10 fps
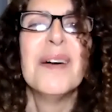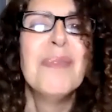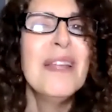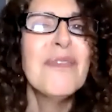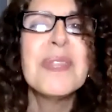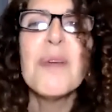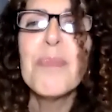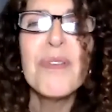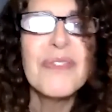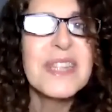believe me, the
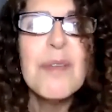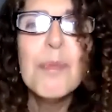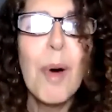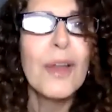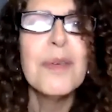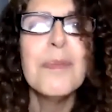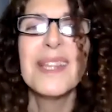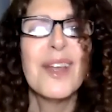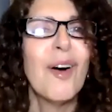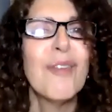perfect
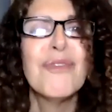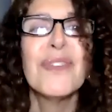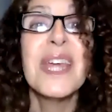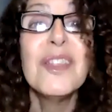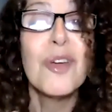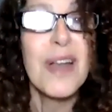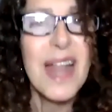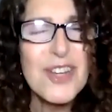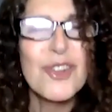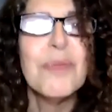embodiment of the
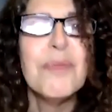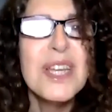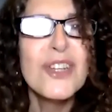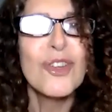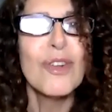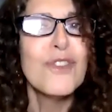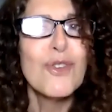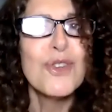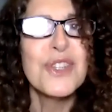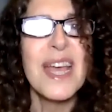international mission of
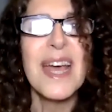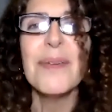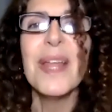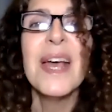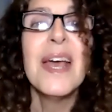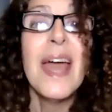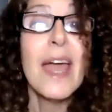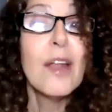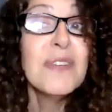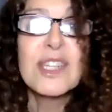Georgetown
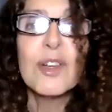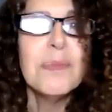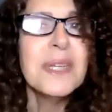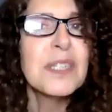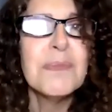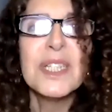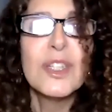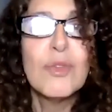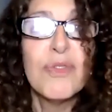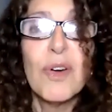and of its
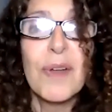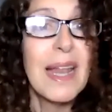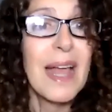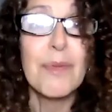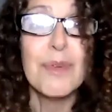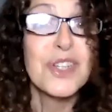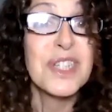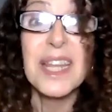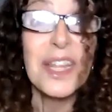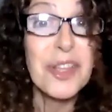commitment to foreign languages
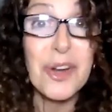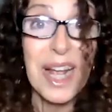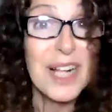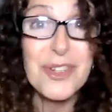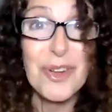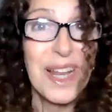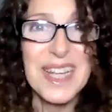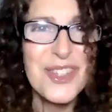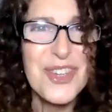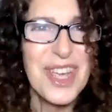and intercultural
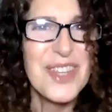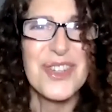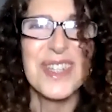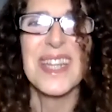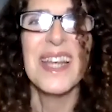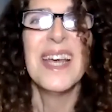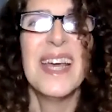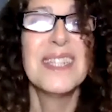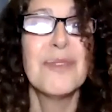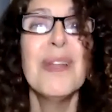exchanges.
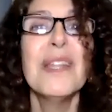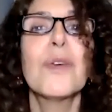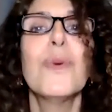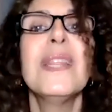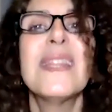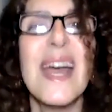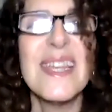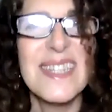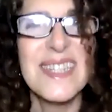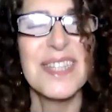It's really the
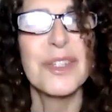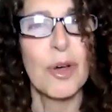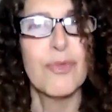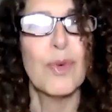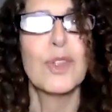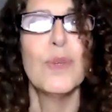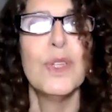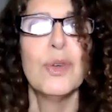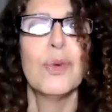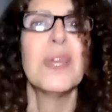quintessence of what we
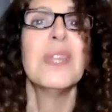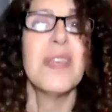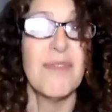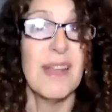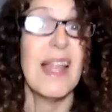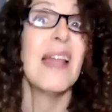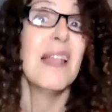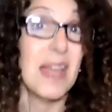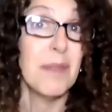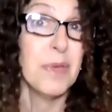do in the
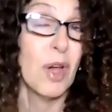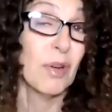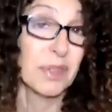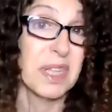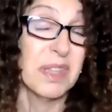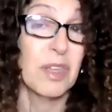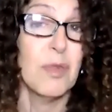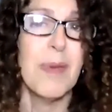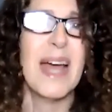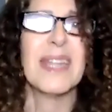FLL and beyond in the
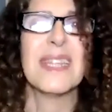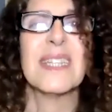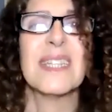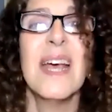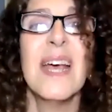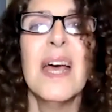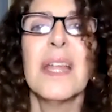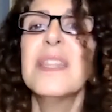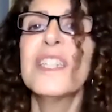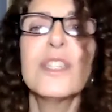humanities.
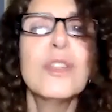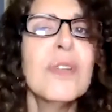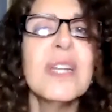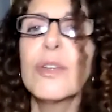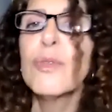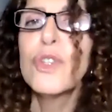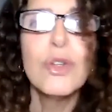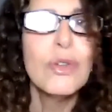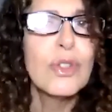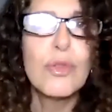The students who
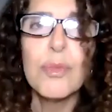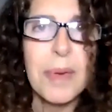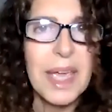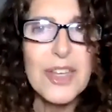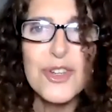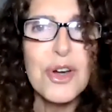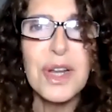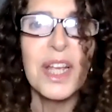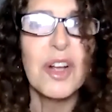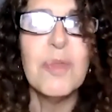choose to major
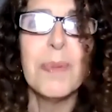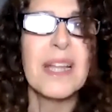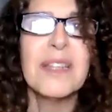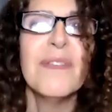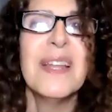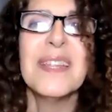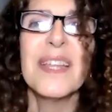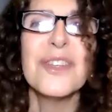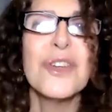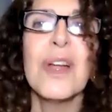in comparative
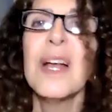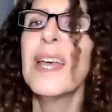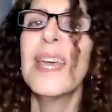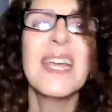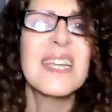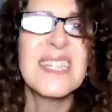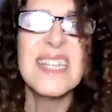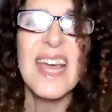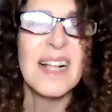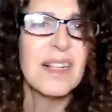literature
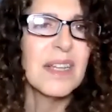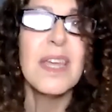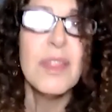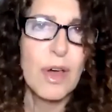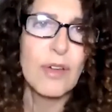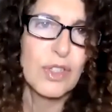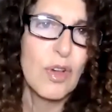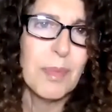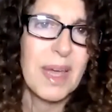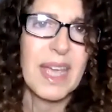excel in those
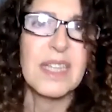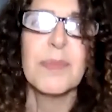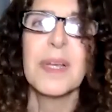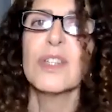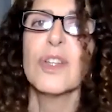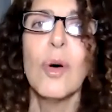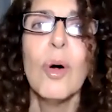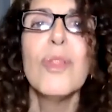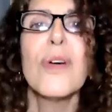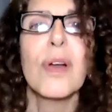domains because
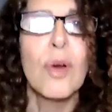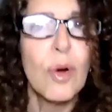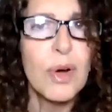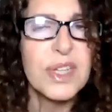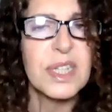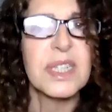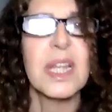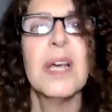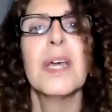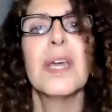all their
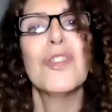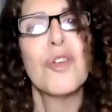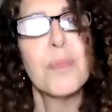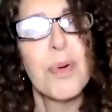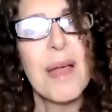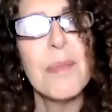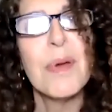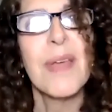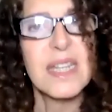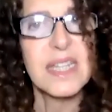courses in their
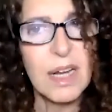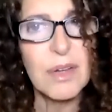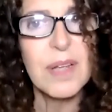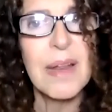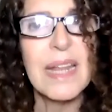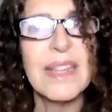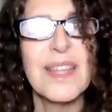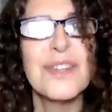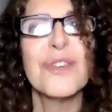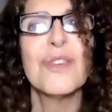primary and secondary
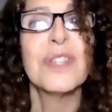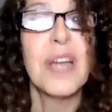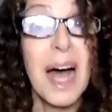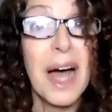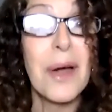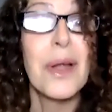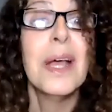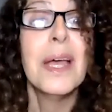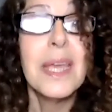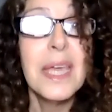literatures are
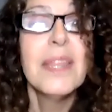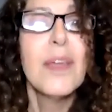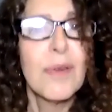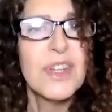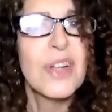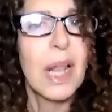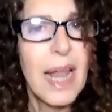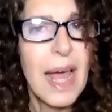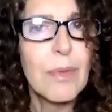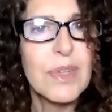in the original
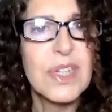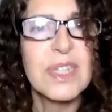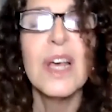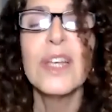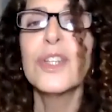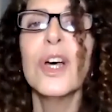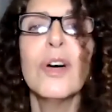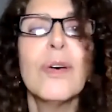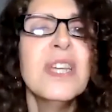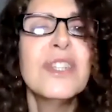languages.
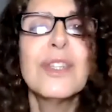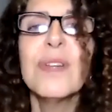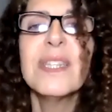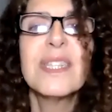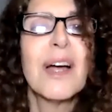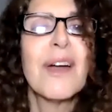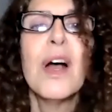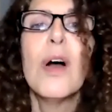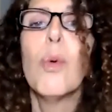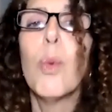So these students are
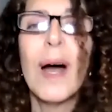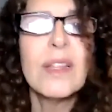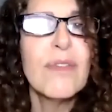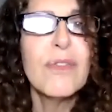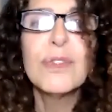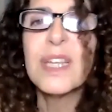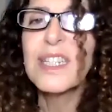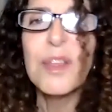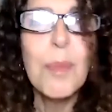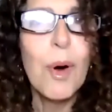wonderful
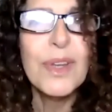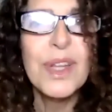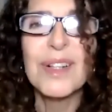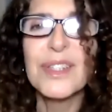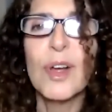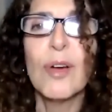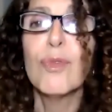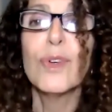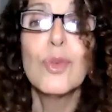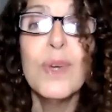testimonials
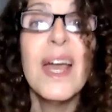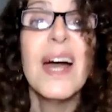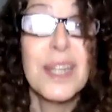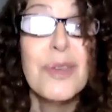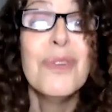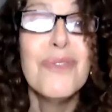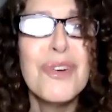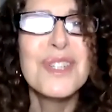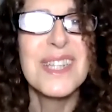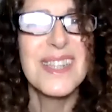of what we as a
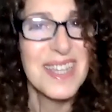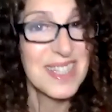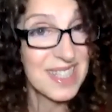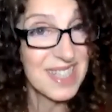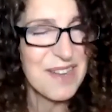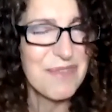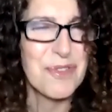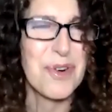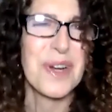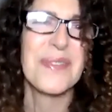university stand
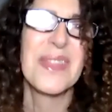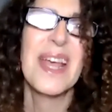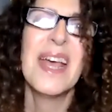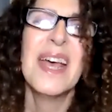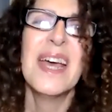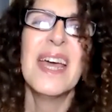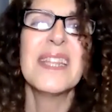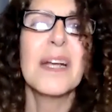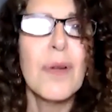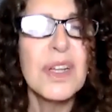for.
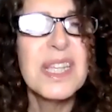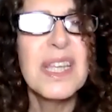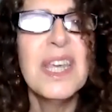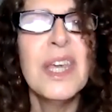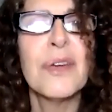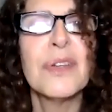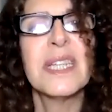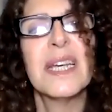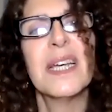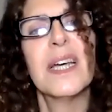And across the years,